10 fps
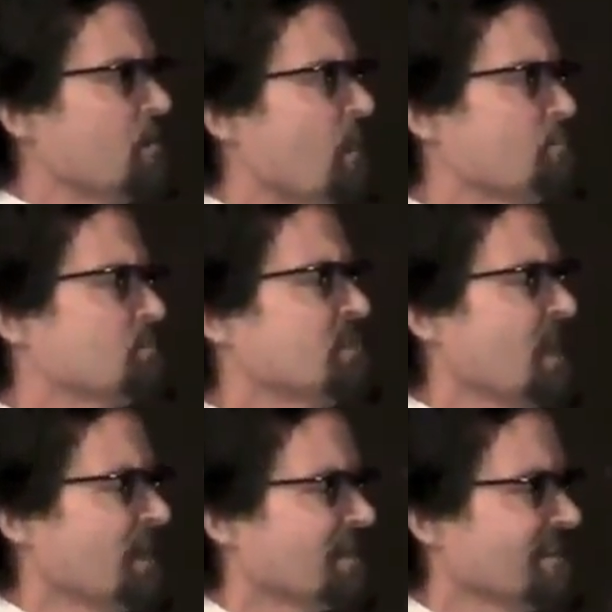Who are they
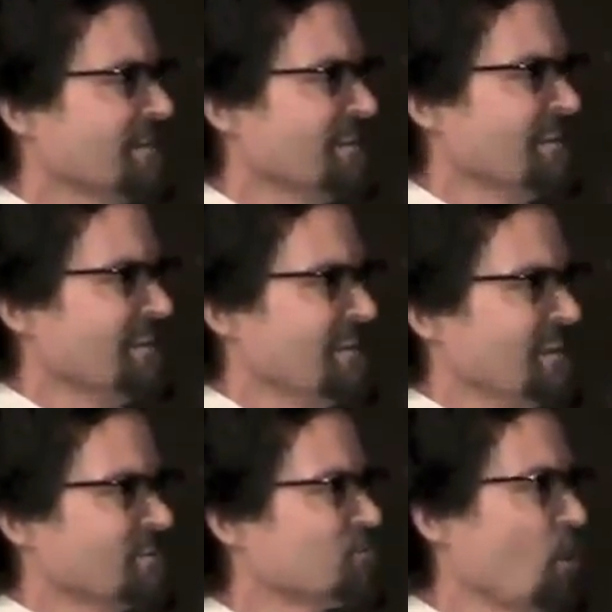representing?
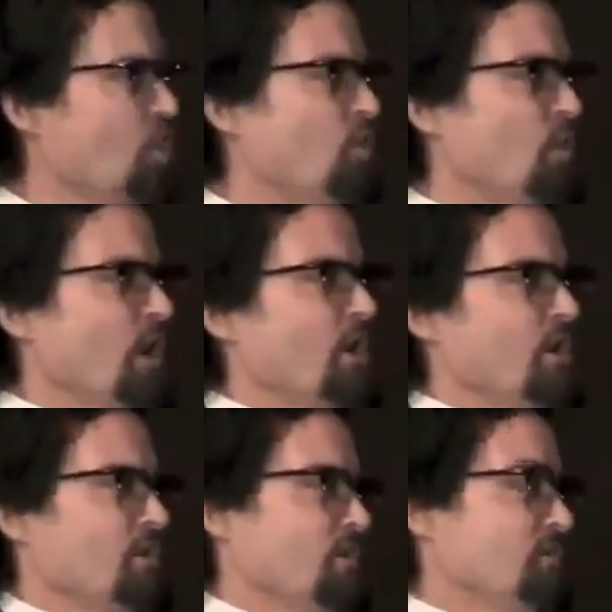
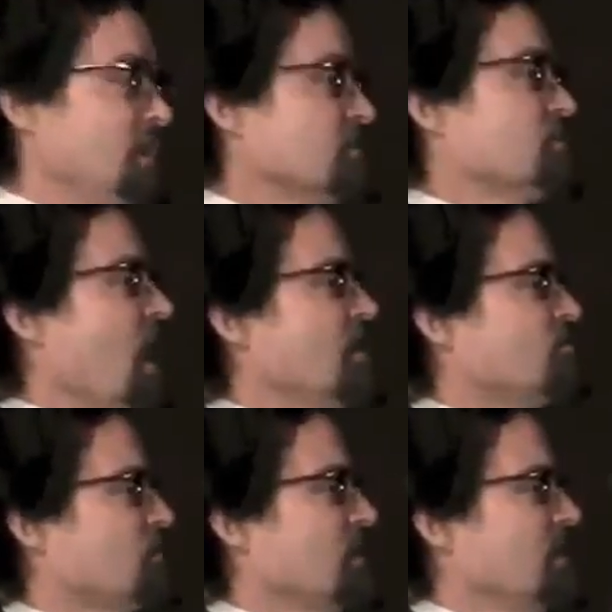So this
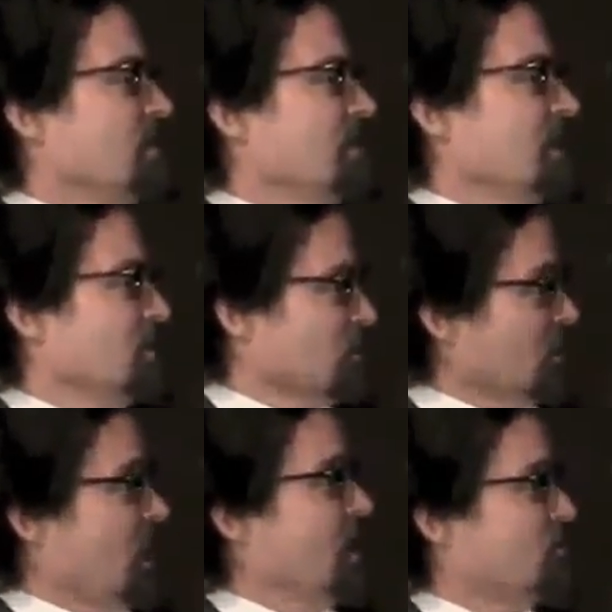country
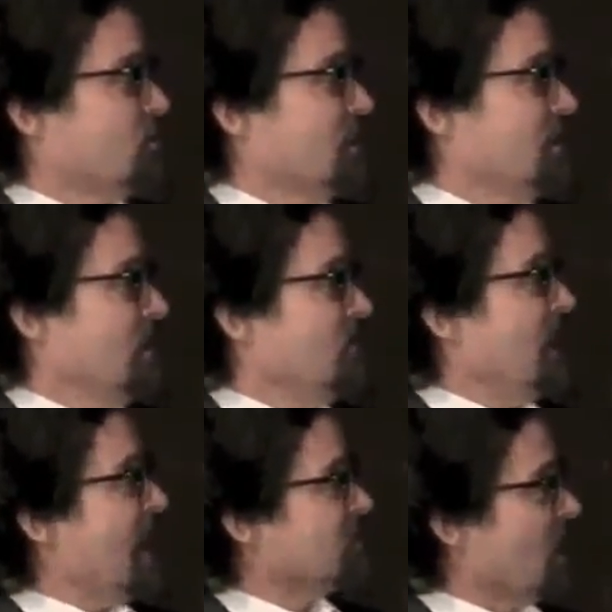is a country
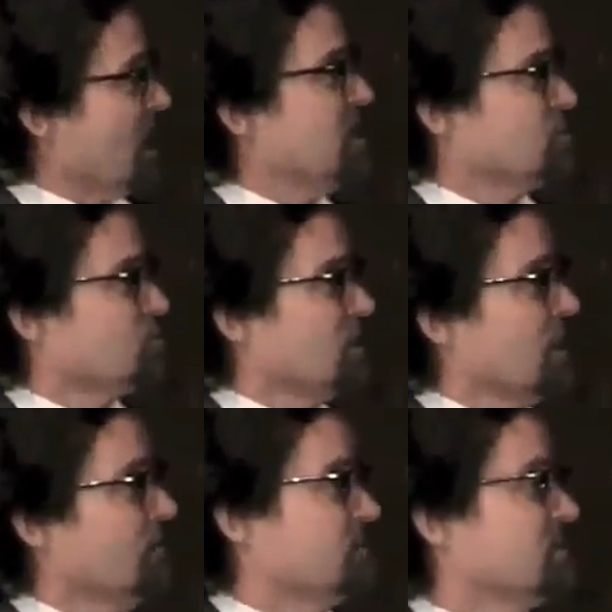that has a
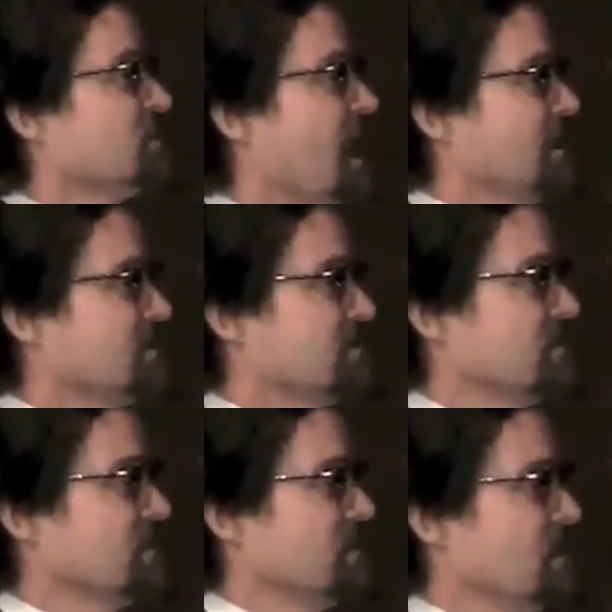history of
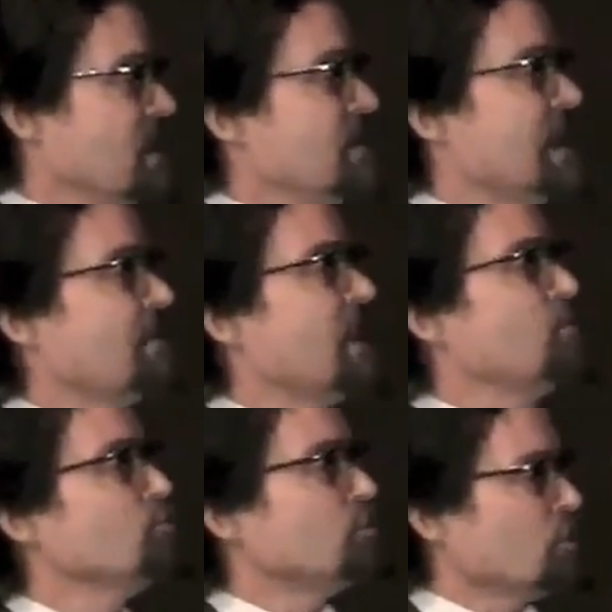dissent. Now,
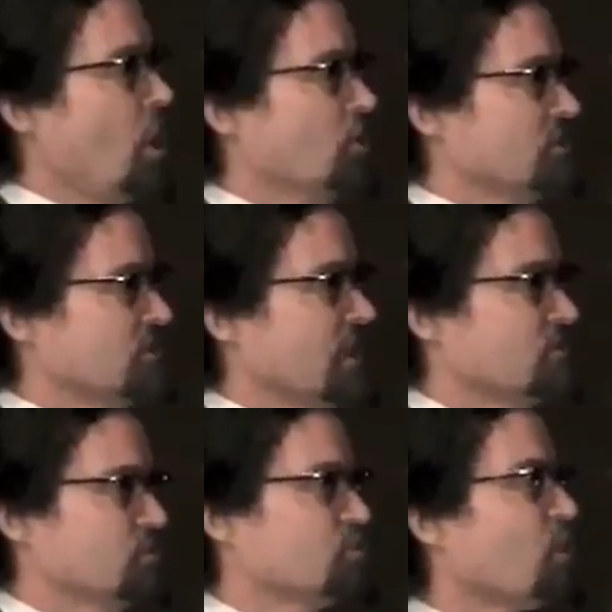they used to call
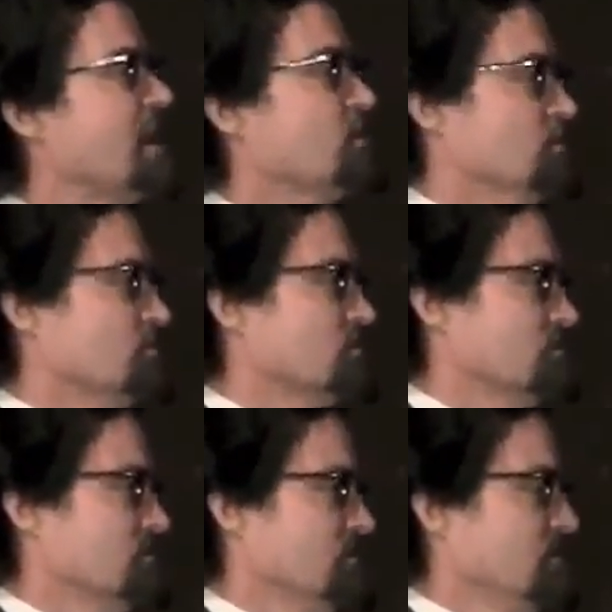dissenters
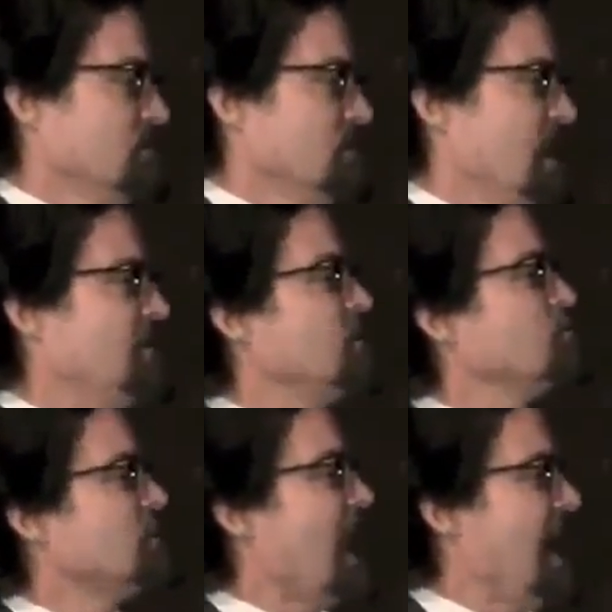traitors,
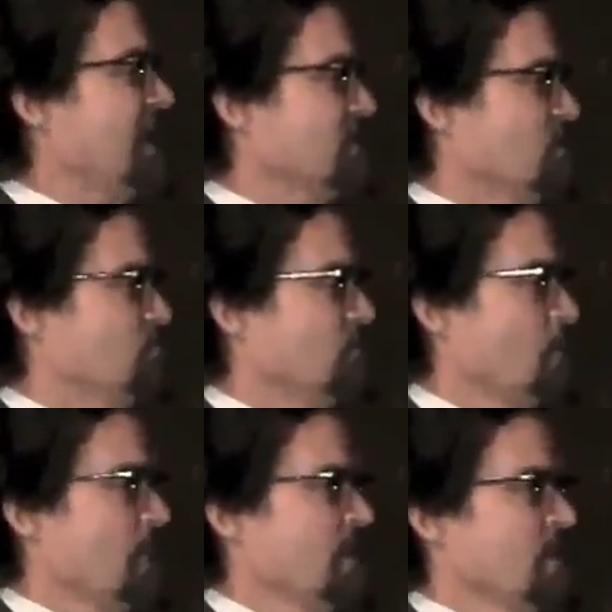and they used to hang them.
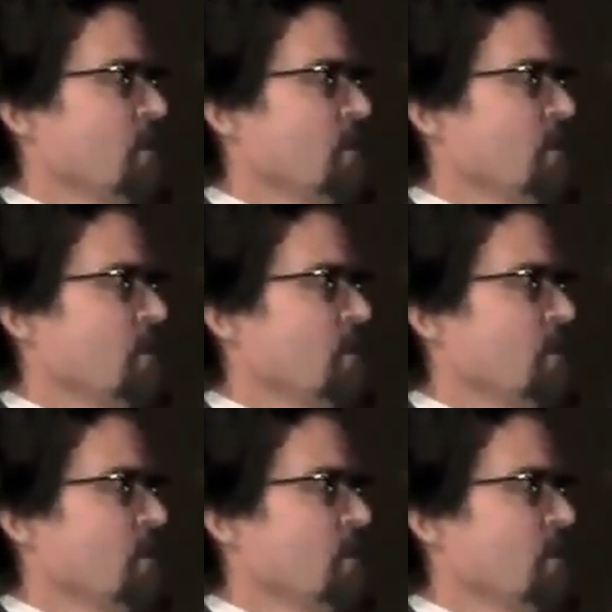